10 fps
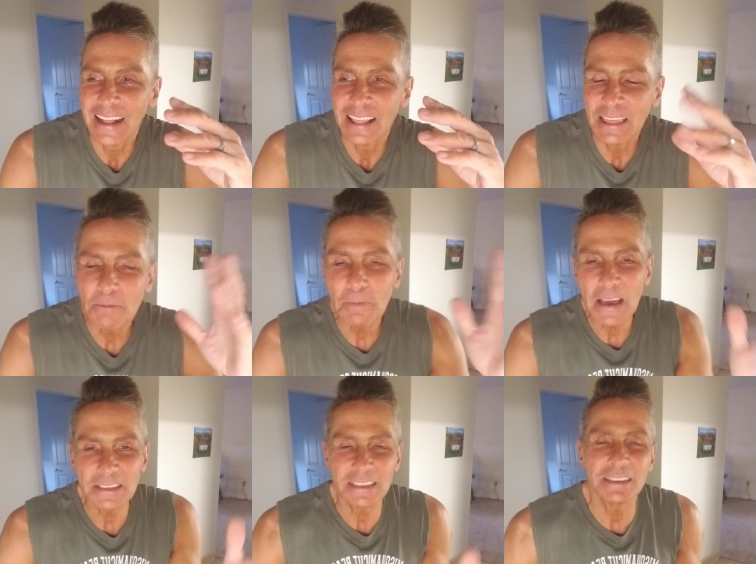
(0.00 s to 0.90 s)
they
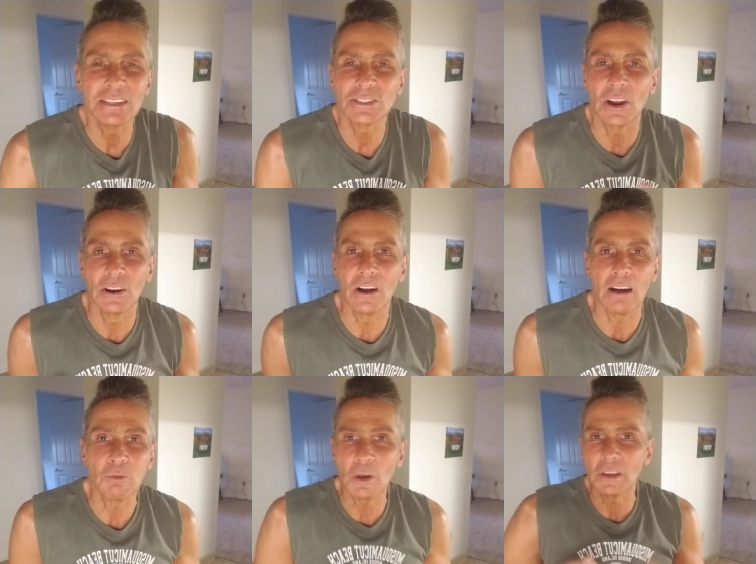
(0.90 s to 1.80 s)
basically started
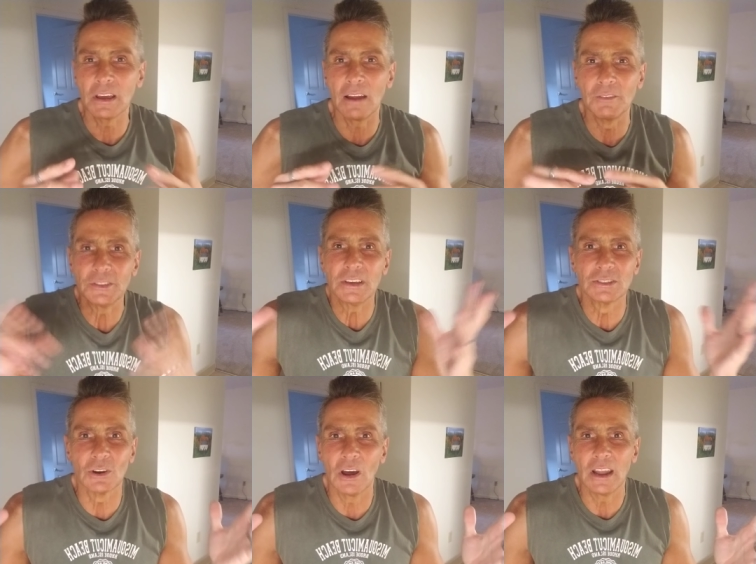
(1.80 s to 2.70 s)
off, well, yeah,
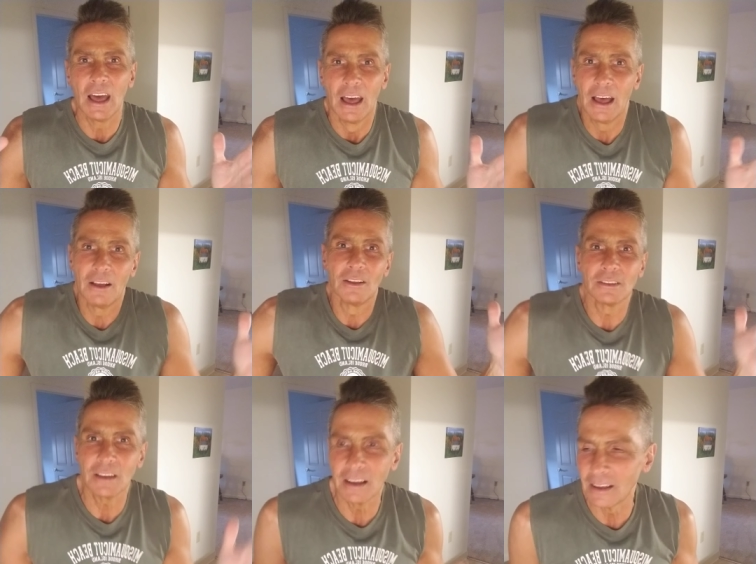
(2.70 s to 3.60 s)
everything's going to
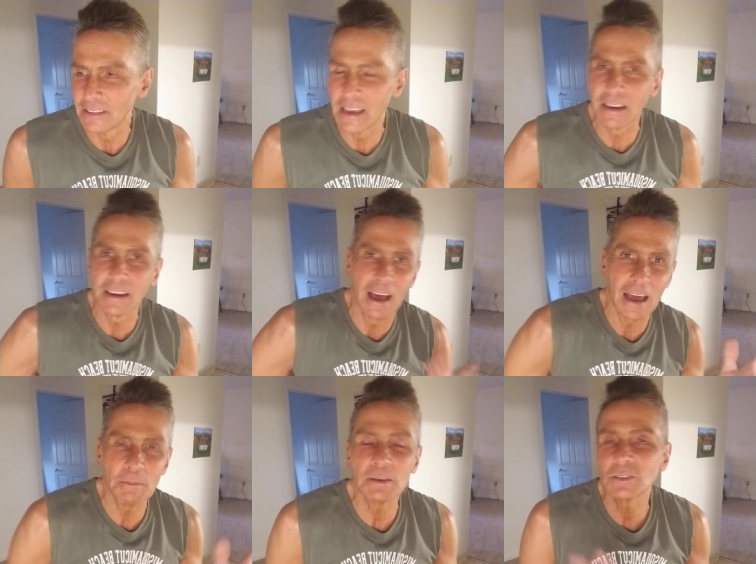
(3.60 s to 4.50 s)
hell, uh, the
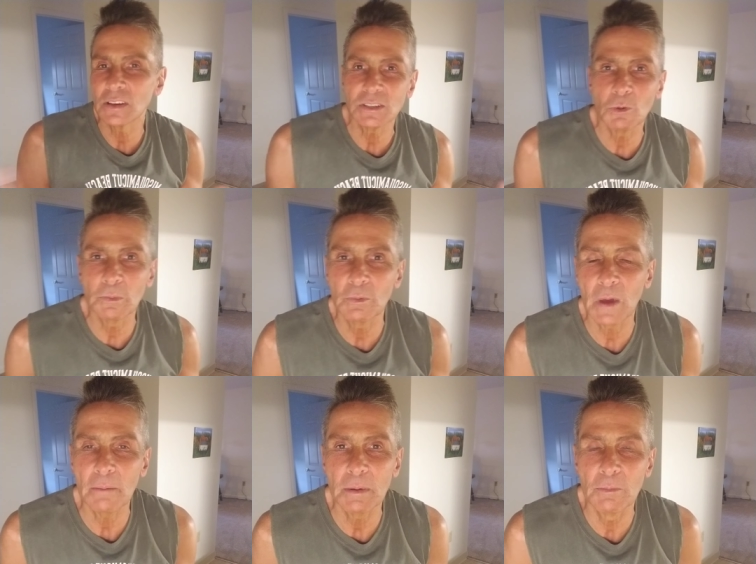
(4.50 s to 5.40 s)
economy. So I said, well, we
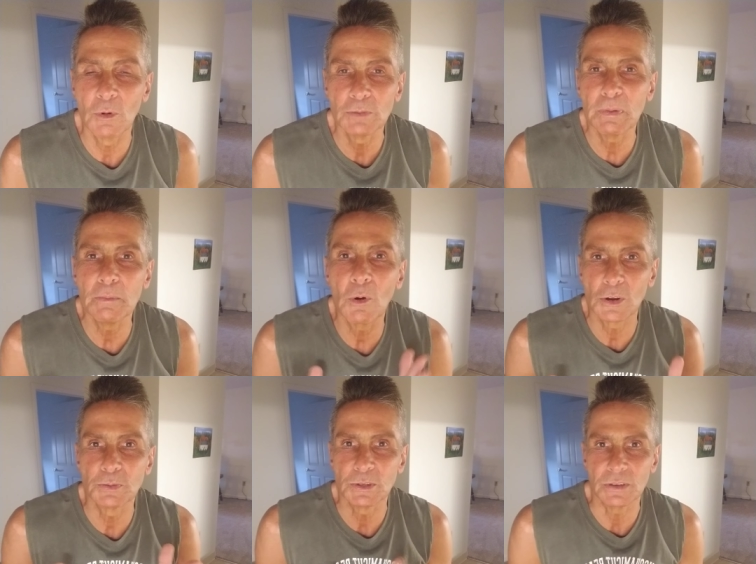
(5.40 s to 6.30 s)
got to be more be more
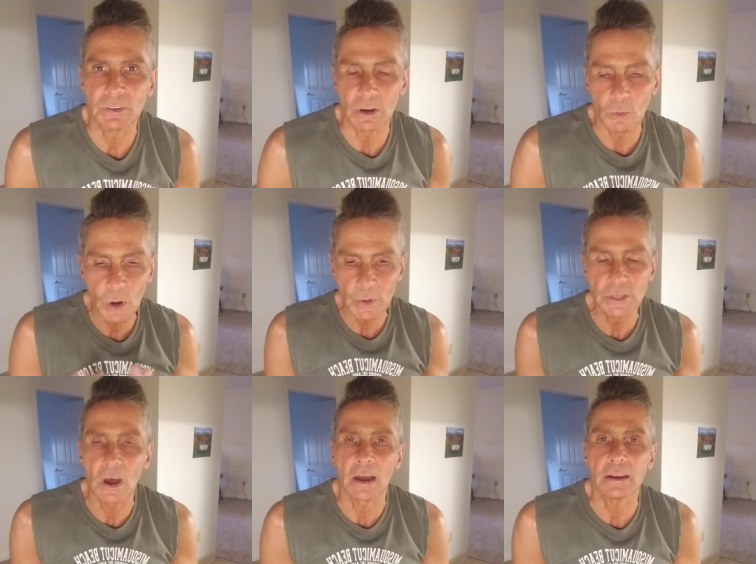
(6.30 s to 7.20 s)
specific here. What are we
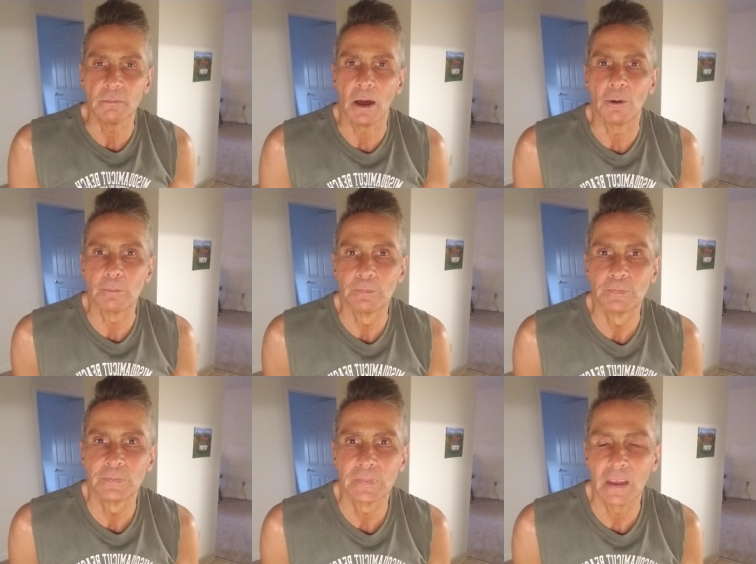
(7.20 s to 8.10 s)
talking about?
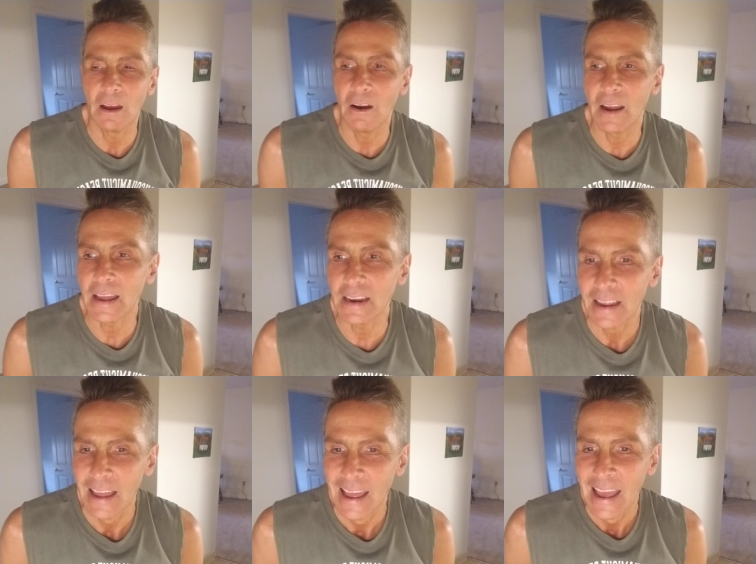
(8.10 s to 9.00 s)
All right.
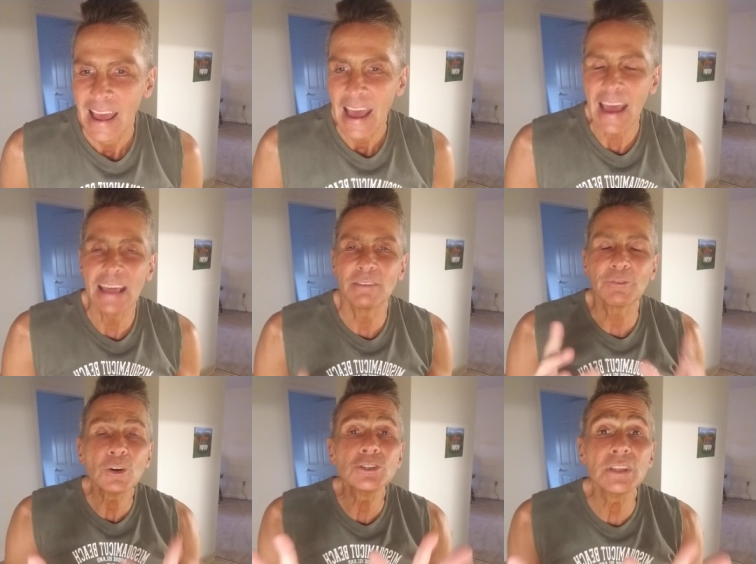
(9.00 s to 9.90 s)
And the
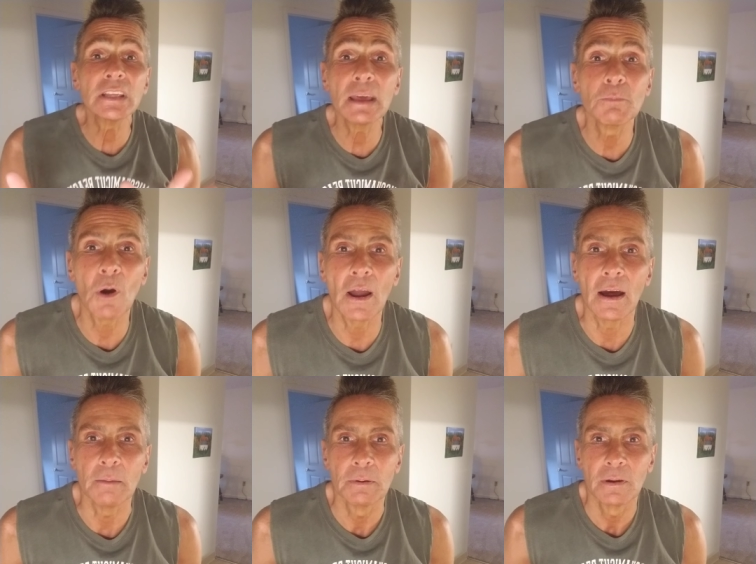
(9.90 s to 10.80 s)
first thing they brought
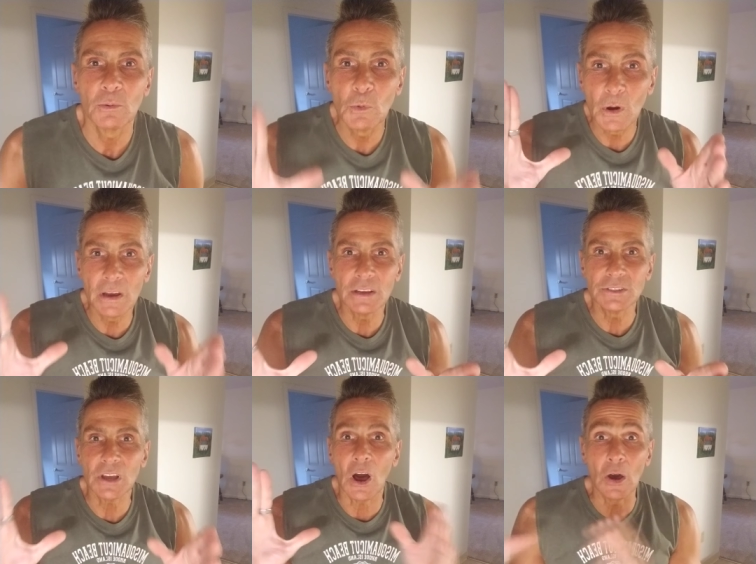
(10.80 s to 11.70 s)
up
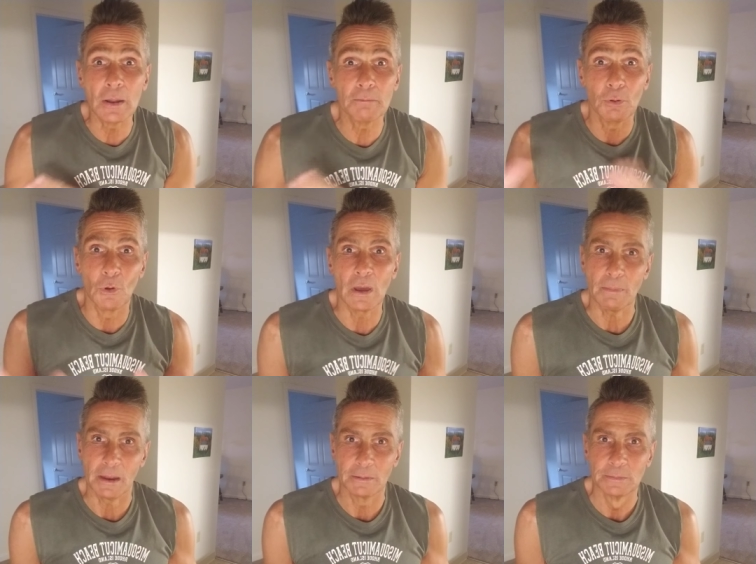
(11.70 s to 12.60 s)
was unemployment.